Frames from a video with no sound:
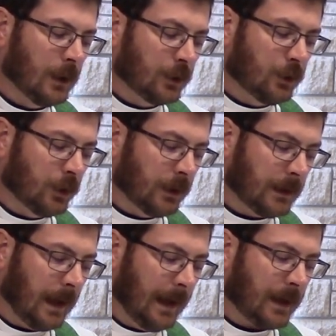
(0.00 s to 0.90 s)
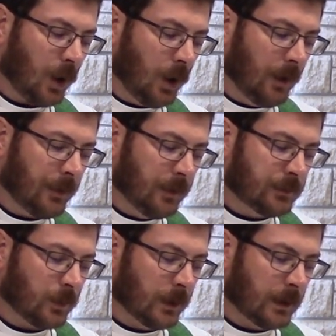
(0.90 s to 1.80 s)
Good I call
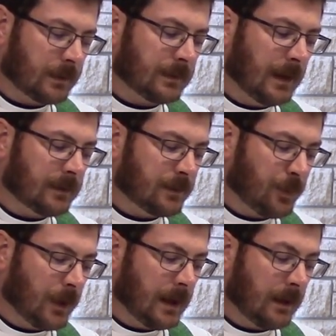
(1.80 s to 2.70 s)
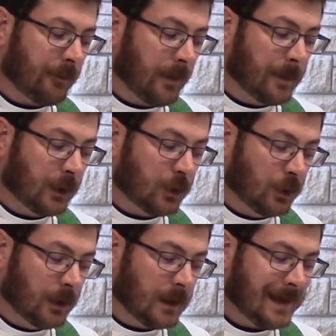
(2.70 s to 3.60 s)
those works that spring from the
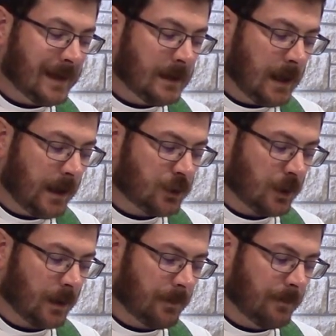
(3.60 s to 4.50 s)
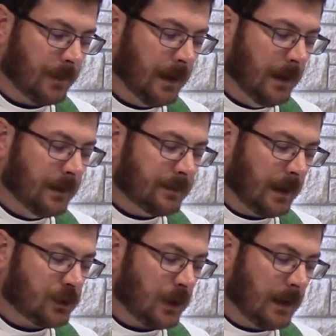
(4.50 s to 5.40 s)
good in nature,
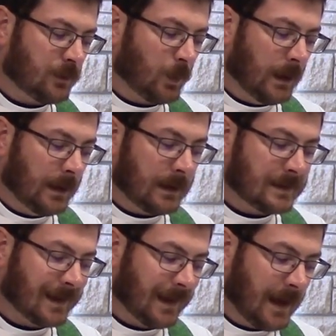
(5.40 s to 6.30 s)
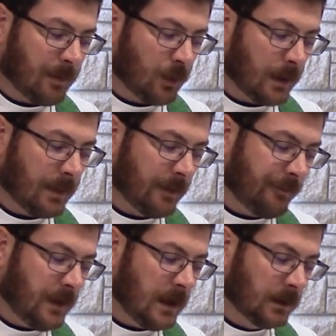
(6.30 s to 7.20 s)
such as willing to labor in the
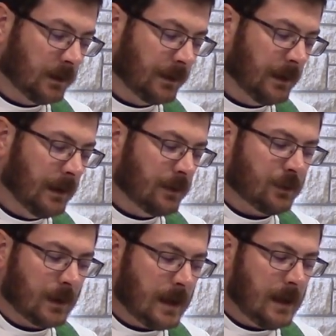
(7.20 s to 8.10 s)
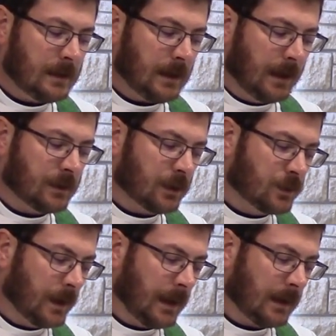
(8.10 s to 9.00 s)
field, to eat and to
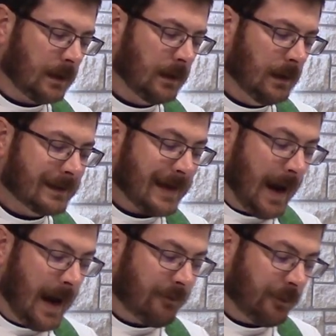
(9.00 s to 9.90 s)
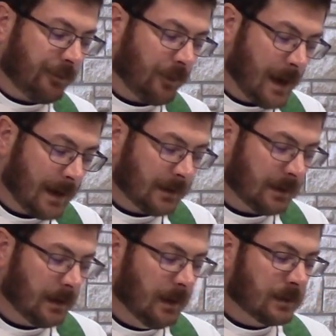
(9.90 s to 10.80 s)
drink, to have a
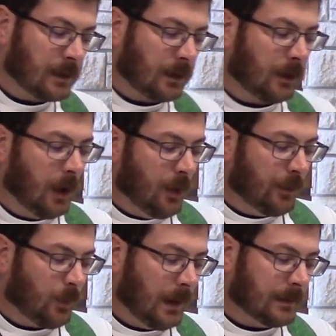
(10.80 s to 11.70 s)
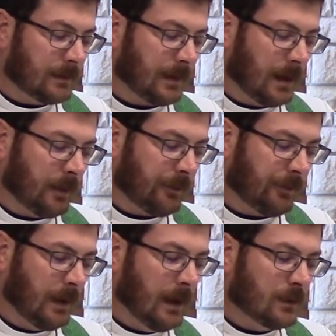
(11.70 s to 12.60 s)
friend, to clothe
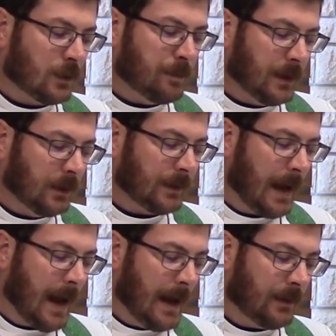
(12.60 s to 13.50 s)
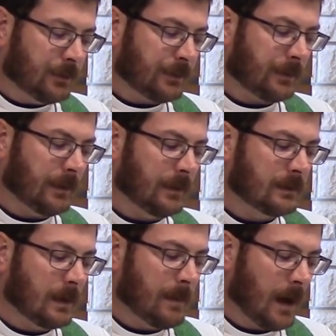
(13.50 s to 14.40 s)
oneself, to build a house,
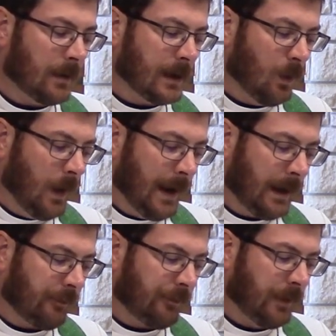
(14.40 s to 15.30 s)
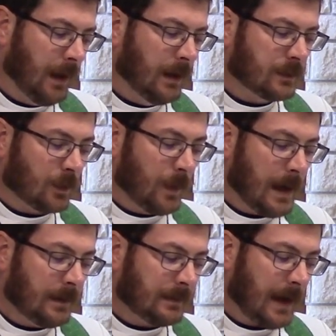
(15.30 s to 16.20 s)
to marry a wife, to
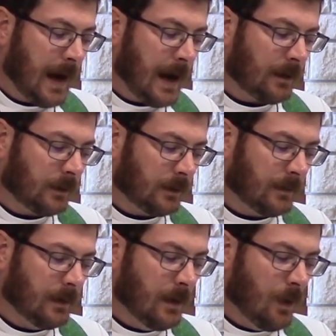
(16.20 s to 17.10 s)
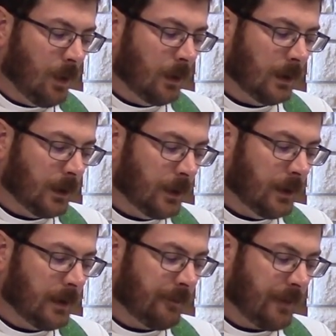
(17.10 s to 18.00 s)
raise cattle, or
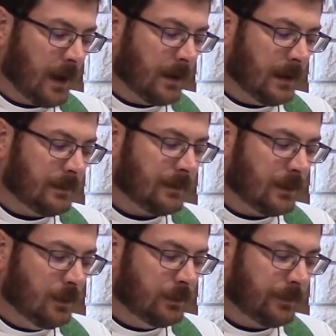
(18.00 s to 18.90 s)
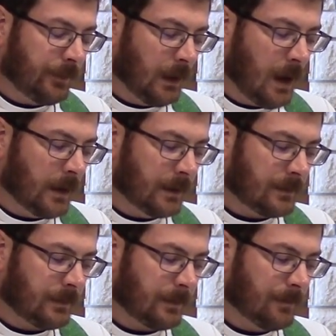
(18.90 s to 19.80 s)
learn various useful
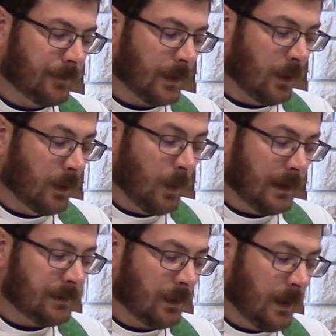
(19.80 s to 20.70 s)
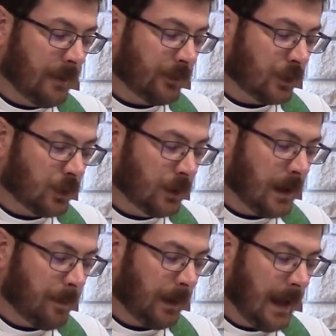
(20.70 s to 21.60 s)
arts, or whatsoever good
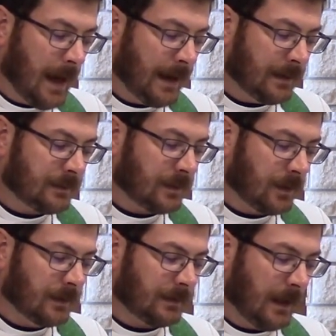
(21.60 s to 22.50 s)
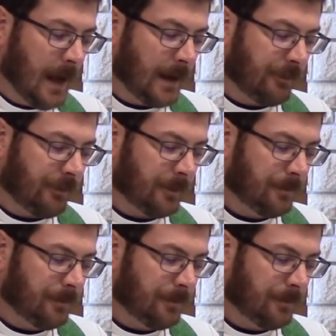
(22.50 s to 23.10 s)
applies to this life.